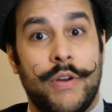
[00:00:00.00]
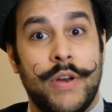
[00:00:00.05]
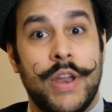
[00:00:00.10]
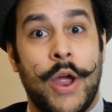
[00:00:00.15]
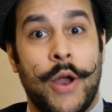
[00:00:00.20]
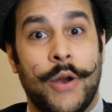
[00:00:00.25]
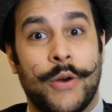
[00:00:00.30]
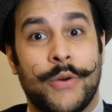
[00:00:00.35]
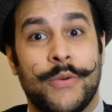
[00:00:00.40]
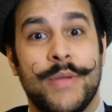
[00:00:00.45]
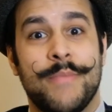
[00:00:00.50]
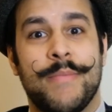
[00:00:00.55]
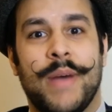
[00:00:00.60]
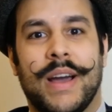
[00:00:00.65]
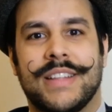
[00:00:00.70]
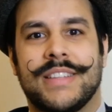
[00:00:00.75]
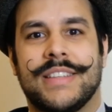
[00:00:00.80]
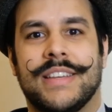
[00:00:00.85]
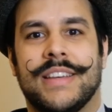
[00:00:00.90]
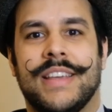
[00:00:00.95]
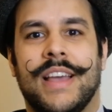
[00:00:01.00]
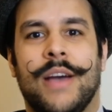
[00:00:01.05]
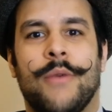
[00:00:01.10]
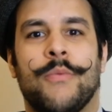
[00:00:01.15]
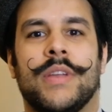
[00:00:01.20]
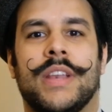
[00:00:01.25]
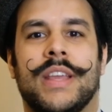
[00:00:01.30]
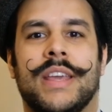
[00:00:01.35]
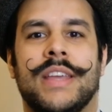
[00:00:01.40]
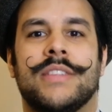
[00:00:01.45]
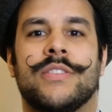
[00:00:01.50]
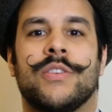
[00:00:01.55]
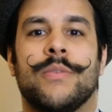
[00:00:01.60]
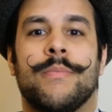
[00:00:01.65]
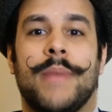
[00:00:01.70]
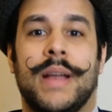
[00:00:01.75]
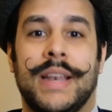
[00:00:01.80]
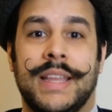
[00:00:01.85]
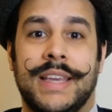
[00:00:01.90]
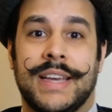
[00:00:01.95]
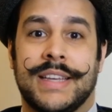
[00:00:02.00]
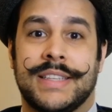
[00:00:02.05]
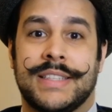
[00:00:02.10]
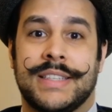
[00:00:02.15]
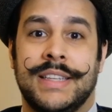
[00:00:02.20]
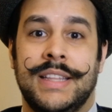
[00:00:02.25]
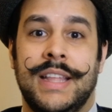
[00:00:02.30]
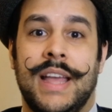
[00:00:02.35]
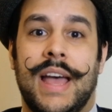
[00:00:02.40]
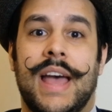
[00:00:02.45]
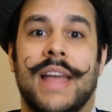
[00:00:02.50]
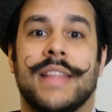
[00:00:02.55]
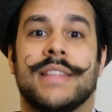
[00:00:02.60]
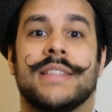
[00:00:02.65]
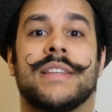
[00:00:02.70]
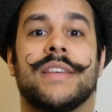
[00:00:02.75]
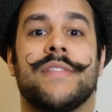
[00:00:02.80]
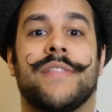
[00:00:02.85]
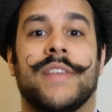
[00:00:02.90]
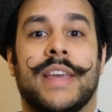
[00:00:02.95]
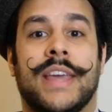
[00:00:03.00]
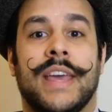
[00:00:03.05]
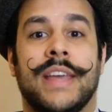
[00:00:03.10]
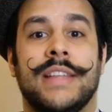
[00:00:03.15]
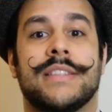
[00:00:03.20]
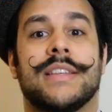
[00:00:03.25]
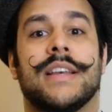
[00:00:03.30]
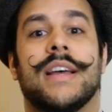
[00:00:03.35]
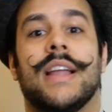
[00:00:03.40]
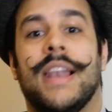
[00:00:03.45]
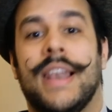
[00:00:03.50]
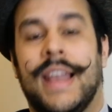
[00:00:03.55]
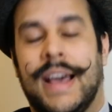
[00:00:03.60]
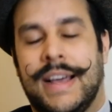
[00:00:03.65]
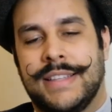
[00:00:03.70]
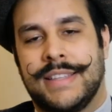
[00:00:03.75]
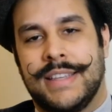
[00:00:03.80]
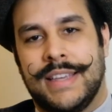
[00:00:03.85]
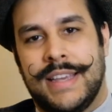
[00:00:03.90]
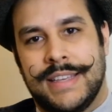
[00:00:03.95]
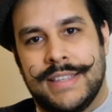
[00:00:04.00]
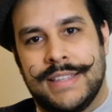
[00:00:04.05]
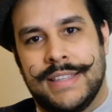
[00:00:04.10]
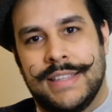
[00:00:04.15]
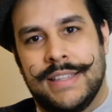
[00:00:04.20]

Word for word: hungry bacteria will eat the malic acid and defecate lactic acid.